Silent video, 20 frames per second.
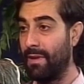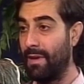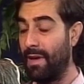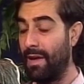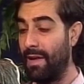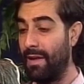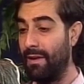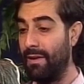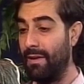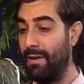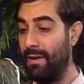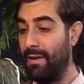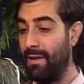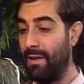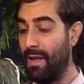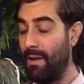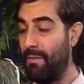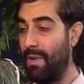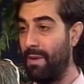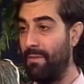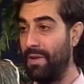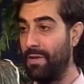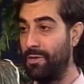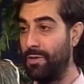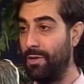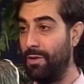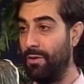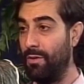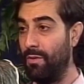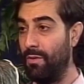And that may be
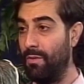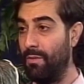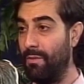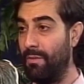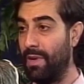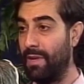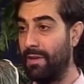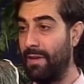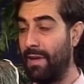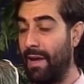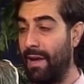true, but the